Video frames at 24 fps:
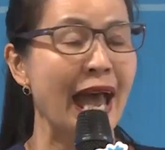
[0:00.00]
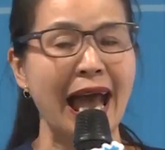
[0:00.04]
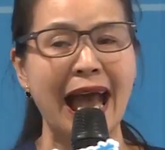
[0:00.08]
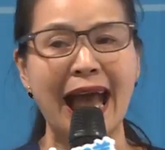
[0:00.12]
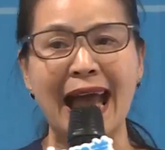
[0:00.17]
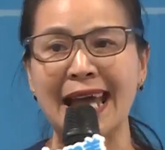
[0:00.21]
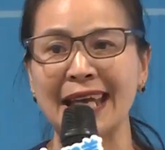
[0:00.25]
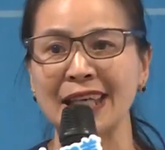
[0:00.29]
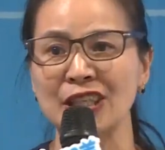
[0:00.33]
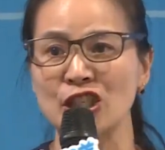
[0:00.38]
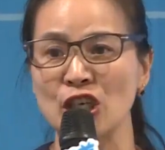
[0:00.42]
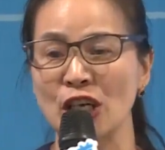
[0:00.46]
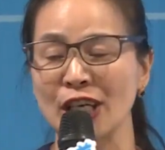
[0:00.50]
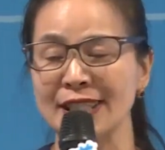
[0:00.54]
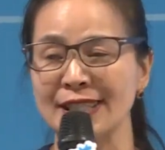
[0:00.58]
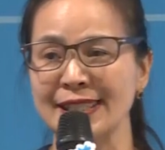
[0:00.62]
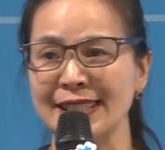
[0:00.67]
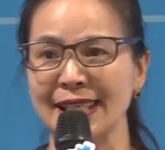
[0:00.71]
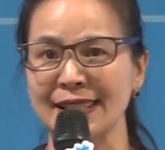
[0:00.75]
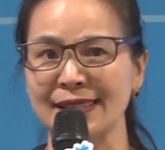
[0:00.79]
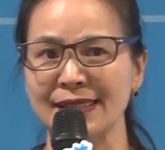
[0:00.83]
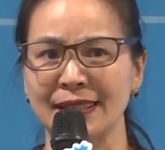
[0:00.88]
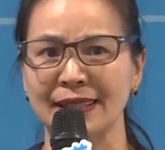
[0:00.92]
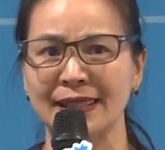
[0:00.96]
I joined
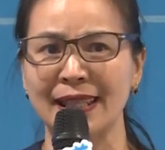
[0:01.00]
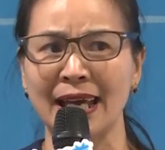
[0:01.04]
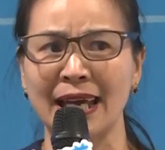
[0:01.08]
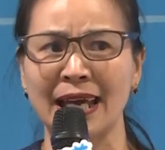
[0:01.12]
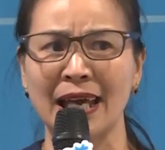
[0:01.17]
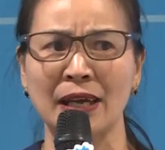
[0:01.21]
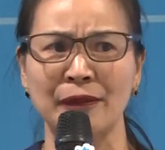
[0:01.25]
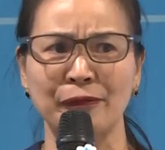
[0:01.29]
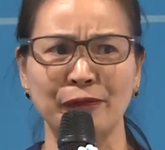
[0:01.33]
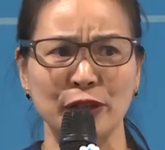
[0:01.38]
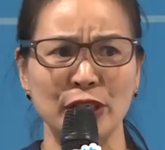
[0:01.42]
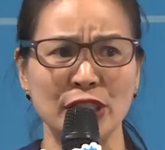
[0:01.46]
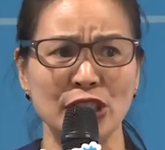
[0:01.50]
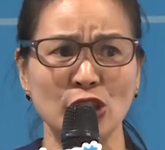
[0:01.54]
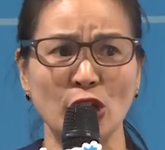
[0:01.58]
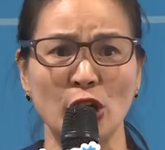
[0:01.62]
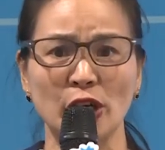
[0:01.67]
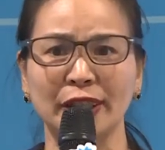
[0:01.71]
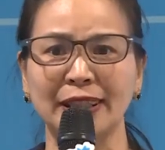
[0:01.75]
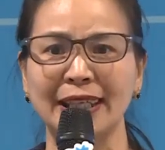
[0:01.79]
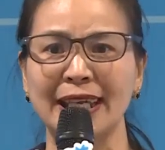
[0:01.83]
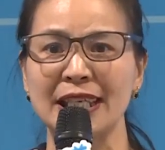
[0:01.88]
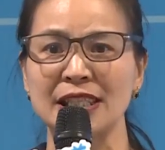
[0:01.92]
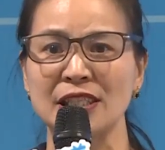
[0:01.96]
the first
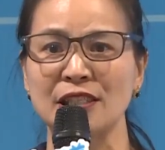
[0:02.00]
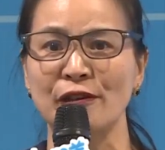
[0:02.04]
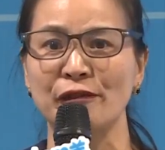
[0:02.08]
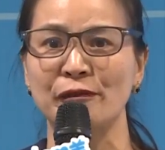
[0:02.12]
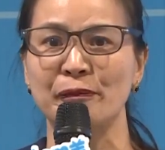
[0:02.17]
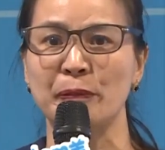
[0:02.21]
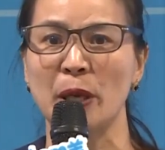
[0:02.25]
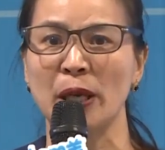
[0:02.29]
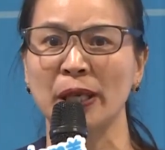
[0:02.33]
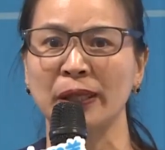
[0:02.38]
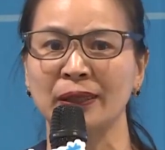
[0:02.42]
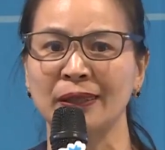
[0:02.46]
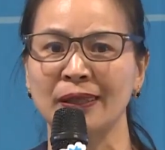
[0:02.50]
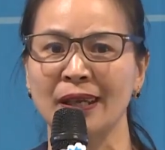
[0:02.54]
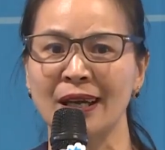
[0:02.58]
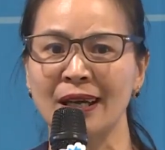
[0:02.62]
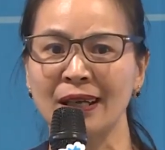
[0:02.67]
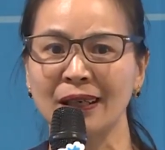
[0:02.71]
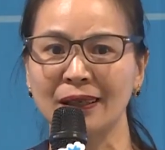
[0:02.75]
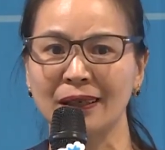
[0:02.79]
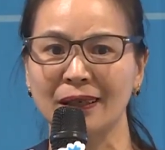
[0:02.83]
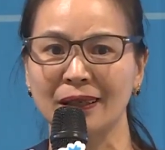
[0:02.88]
ODS of Bontoc